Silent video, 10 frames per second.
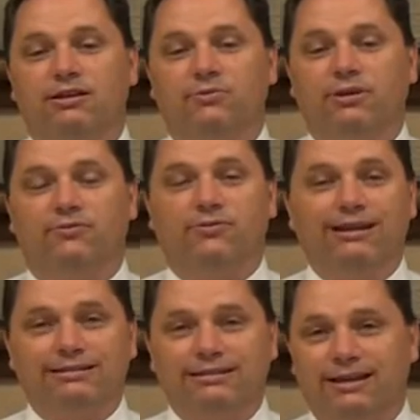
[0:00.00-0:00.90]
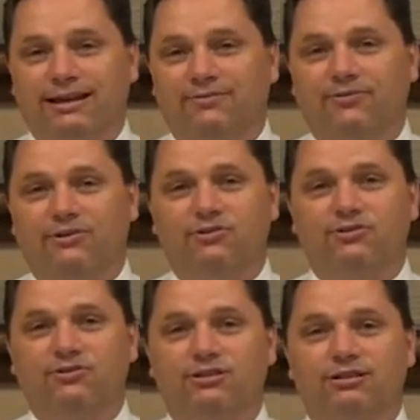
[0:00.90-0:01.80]
we have great staff. The
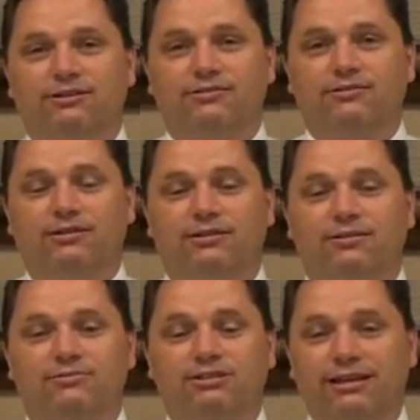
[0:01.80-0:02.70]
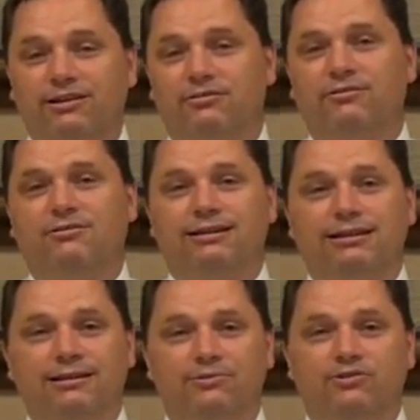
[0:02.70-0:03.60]
nurses here stay here a long
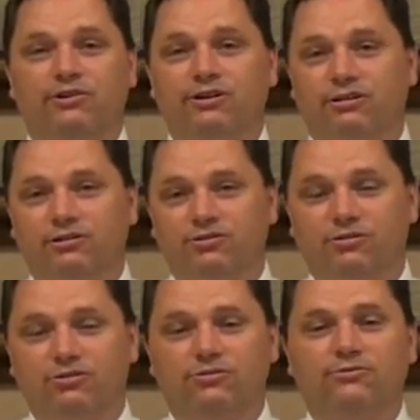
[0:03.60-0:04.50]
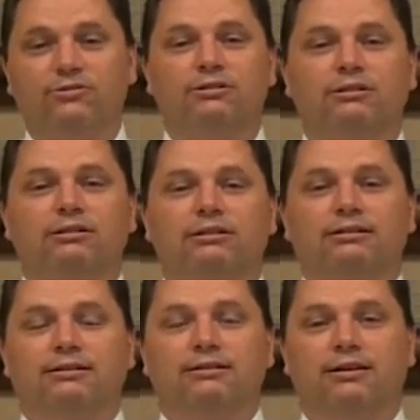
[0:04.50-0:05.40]
time. There's very little turnover
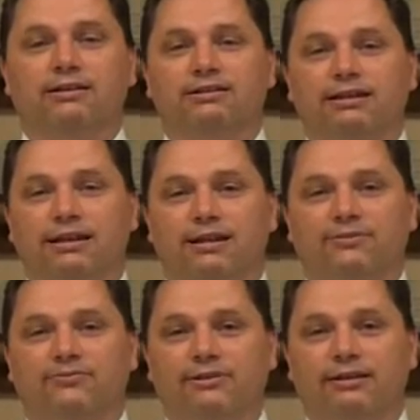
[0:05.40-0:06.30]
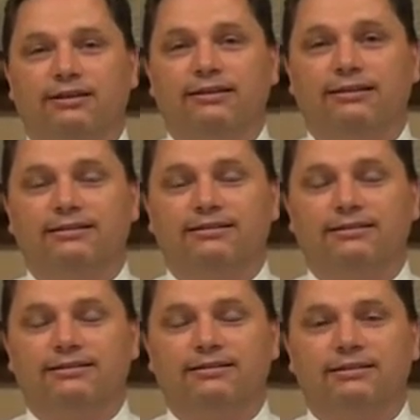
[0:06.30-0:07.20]
on the staff,
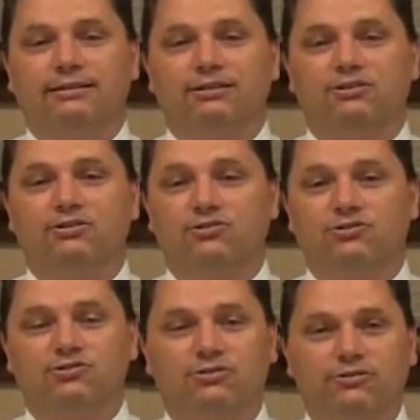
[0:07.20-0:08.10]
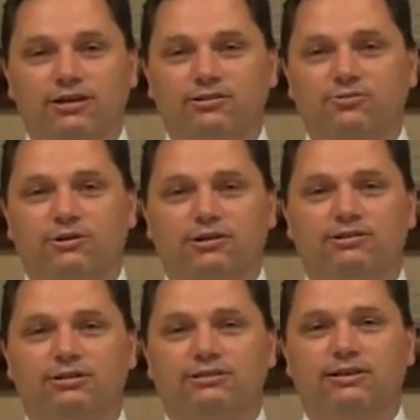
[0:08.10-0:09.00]
and so the nurses are great to work
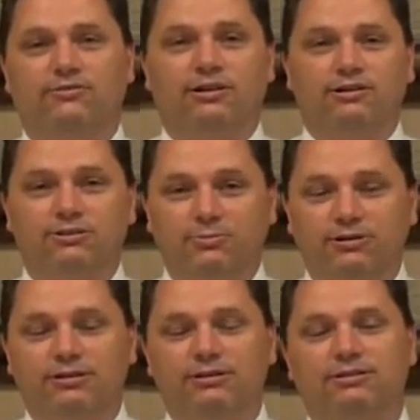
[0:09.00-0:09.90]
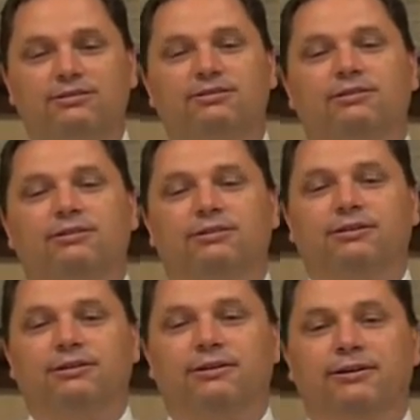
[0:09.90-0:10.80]
with because they have a lot of experience.
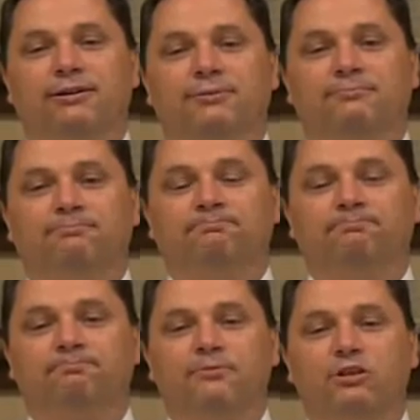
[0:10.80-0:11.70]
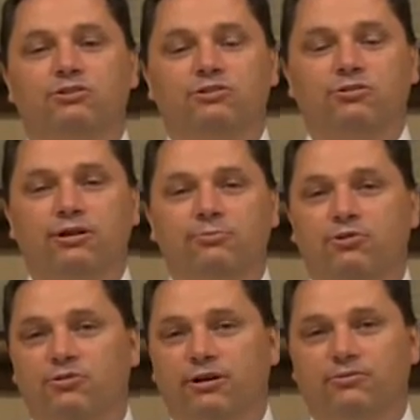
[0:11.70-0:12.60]
So it's a great
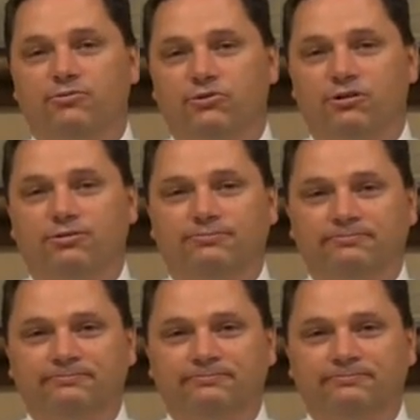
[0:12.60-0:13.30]
program overall.